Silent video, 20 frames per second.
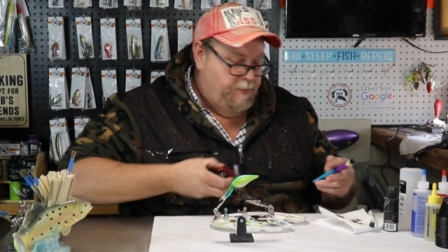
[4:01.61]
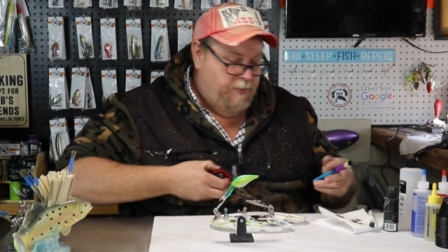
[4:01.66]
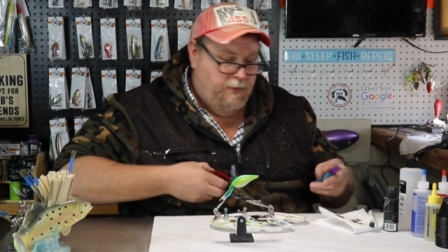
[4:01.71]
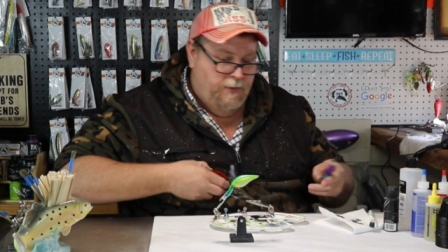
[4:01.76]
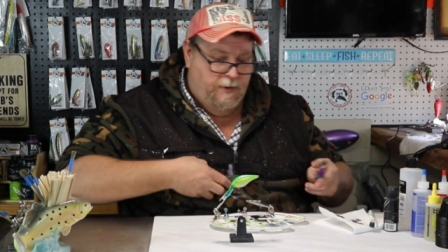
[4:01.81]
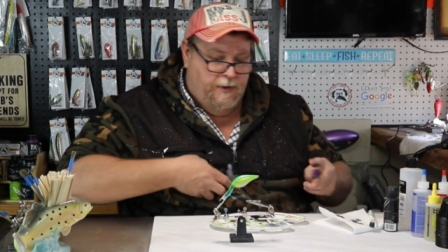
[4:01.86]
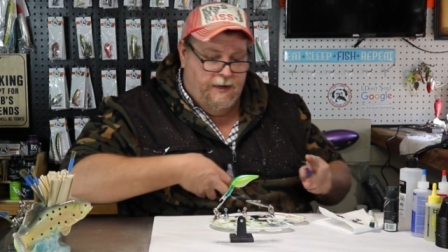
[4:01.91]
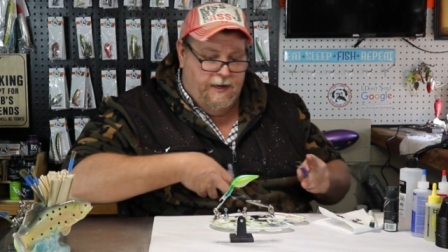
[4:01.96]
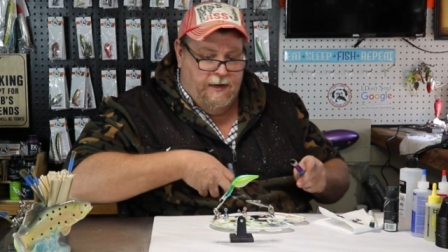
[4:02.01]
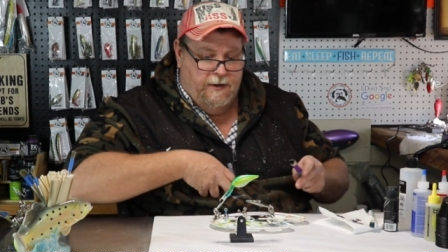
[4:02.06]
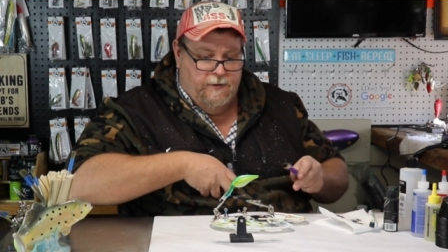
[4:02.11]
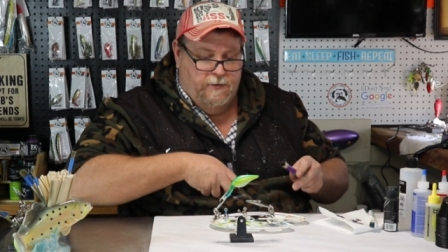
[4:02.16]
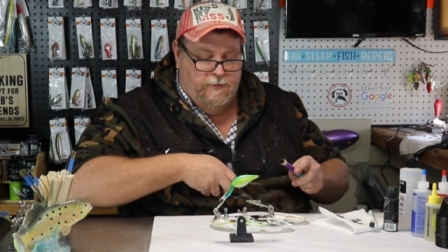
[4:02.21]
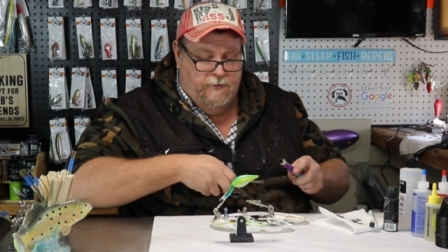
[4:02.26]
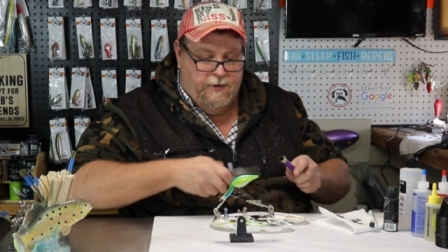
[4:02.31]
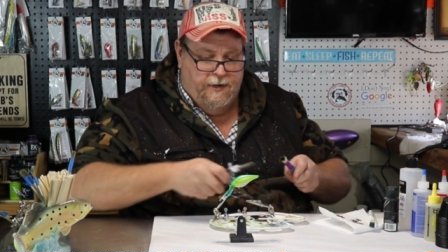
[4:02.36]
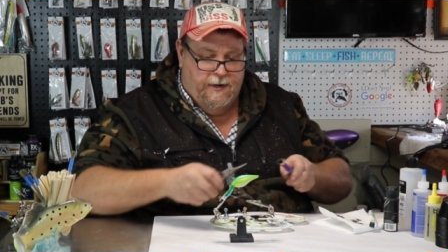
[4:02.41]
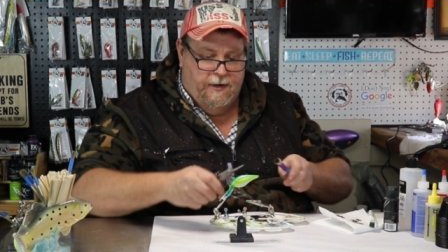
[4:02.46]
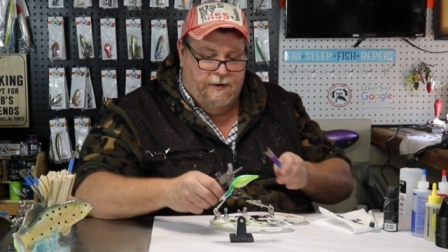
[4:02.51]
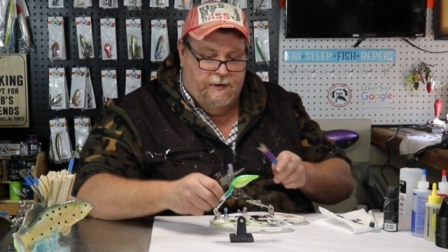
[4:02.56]
to pull it out
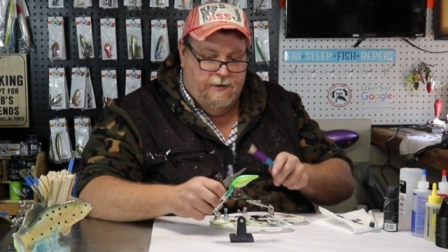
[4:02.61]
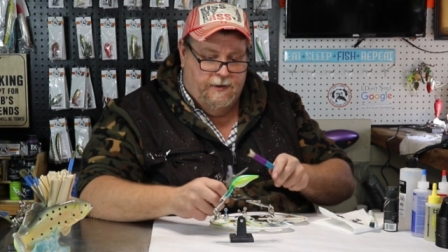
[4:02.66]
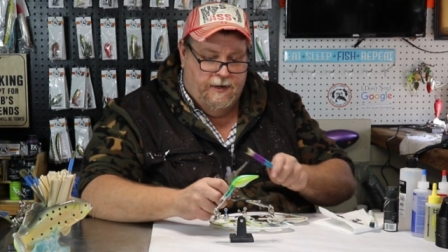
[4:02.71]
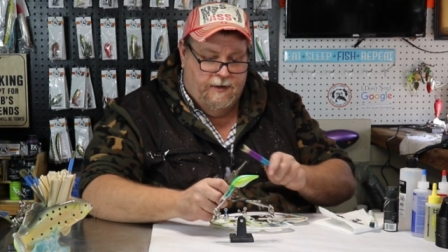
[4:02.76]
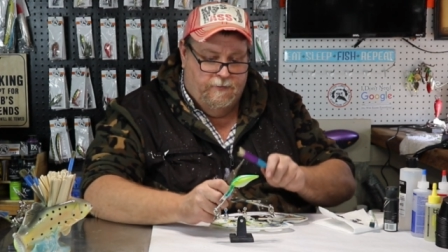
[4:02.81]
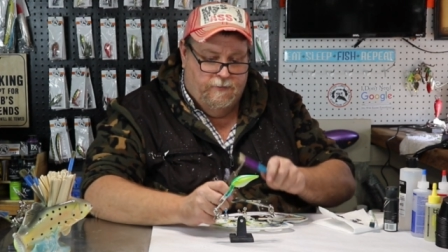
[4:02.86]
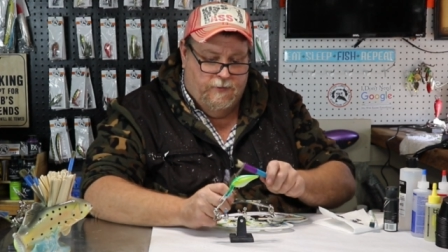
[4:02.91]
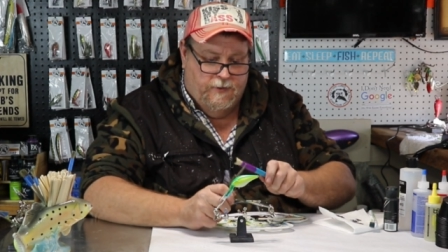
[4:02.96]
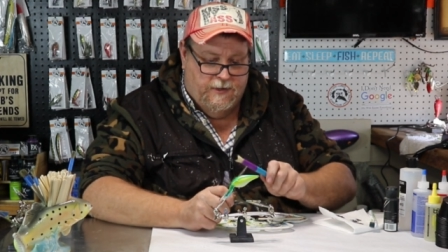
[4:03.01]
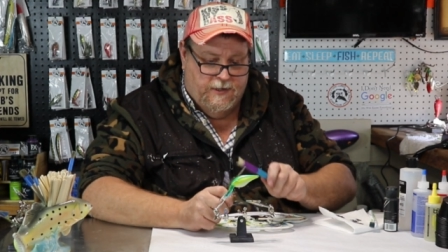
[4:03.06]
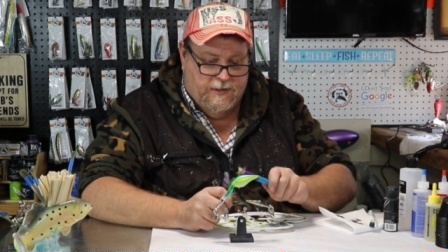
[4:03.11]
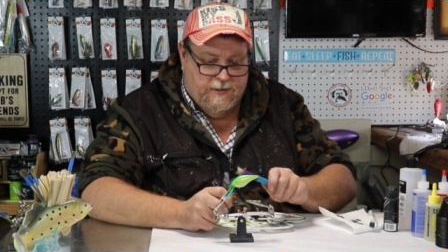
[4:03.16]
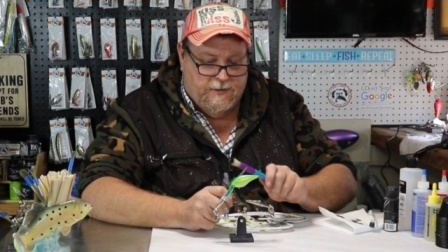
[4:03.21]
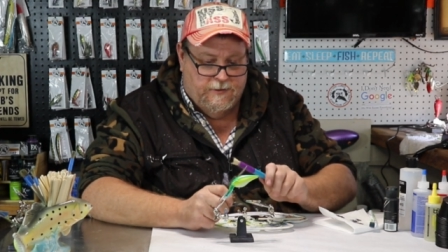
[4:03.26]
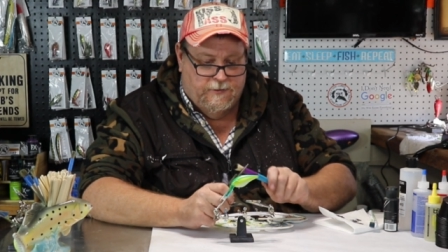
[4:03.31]
on there. Then we're just